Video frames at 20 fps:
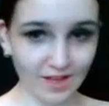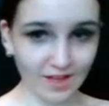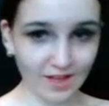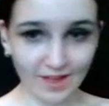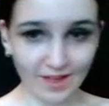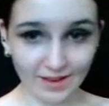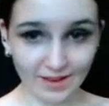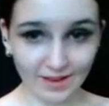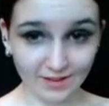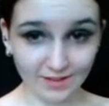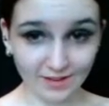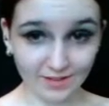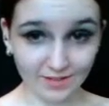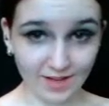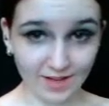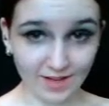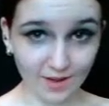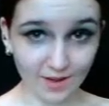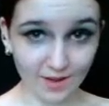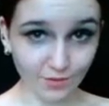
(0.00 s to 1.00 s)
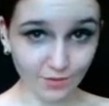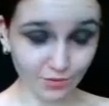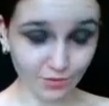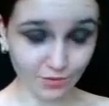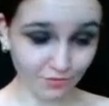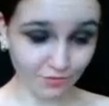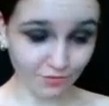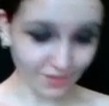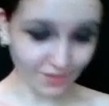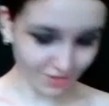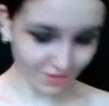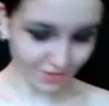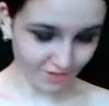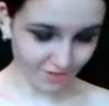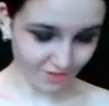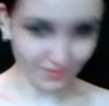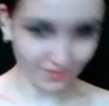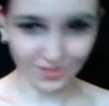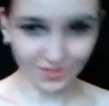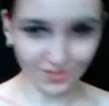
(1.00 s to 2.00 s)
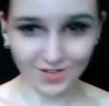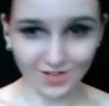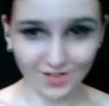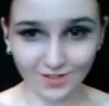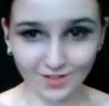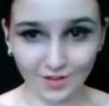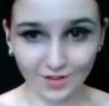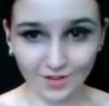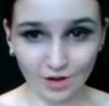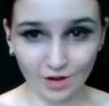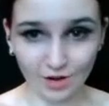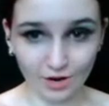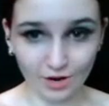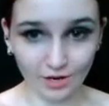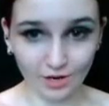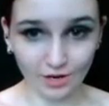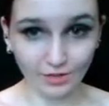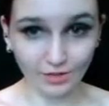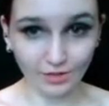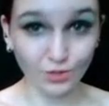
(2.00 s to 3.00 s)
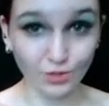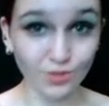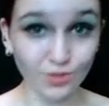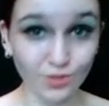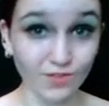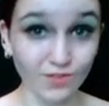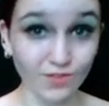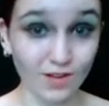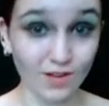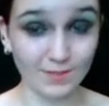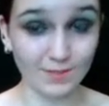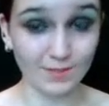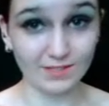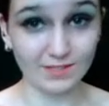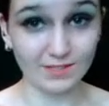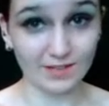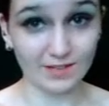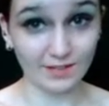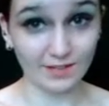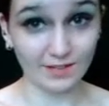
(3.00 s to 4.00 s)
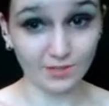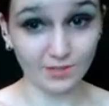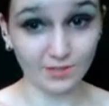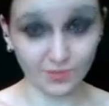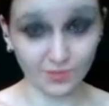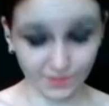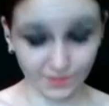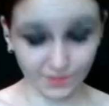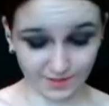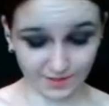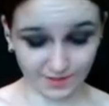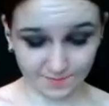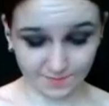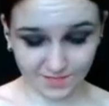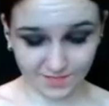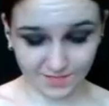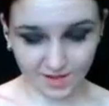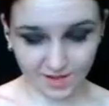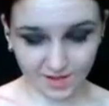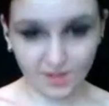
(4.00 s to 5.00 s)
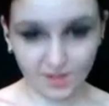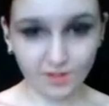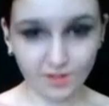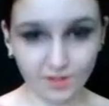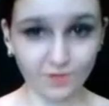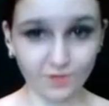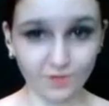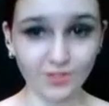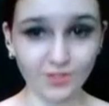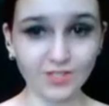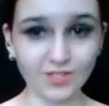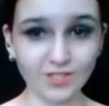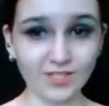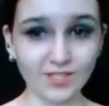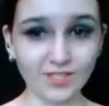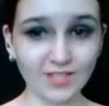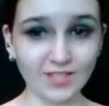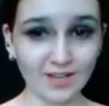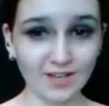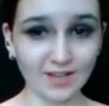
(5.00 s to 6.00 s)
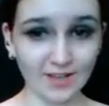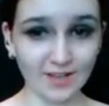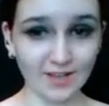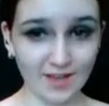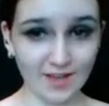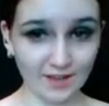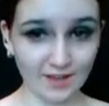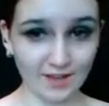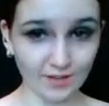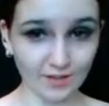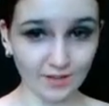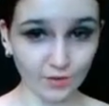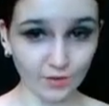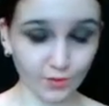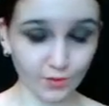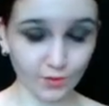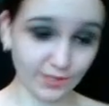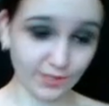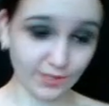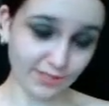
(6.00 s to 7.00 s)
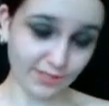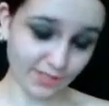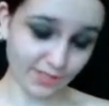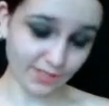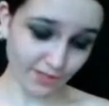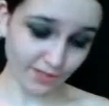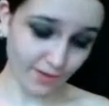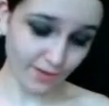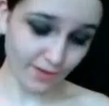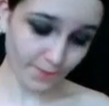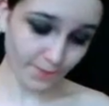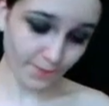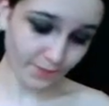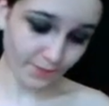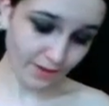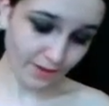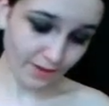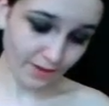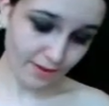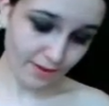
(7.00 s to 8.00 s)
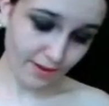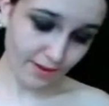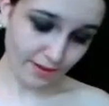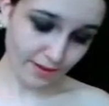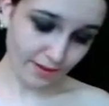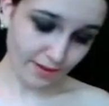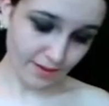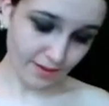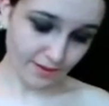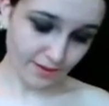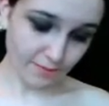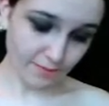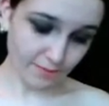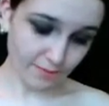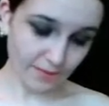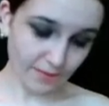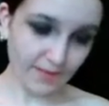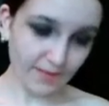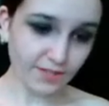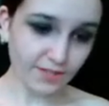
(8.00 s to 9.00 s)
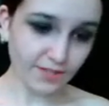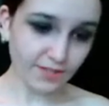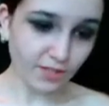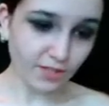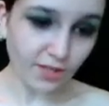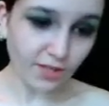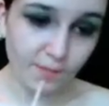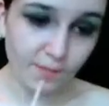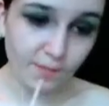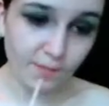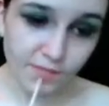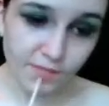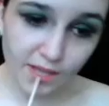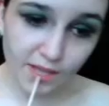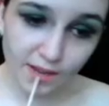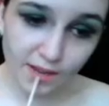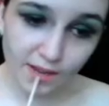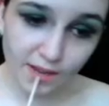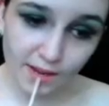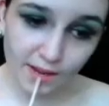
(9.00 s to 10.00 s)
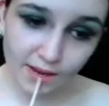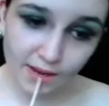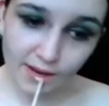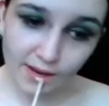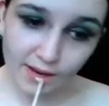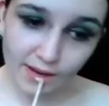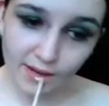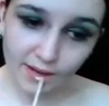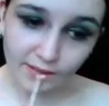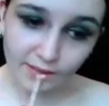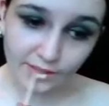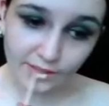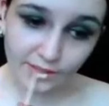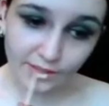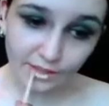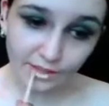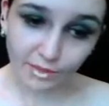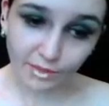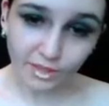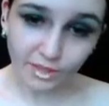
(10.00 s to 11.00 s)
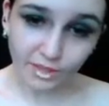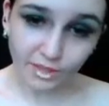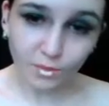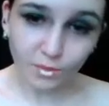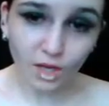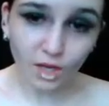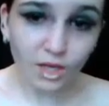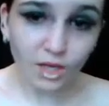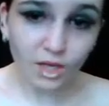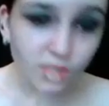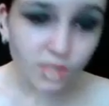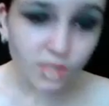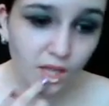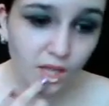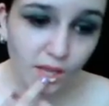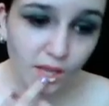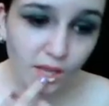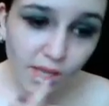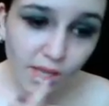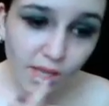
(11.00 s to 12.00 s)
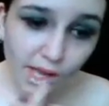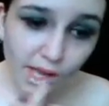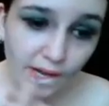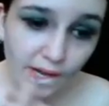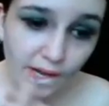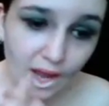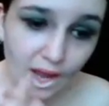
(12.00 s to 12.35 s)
And now to finish off the look, there are two different options that I like to use for the lips. The first is to take a liquid concealer and apply that to the lips, just like you would lip gloss, and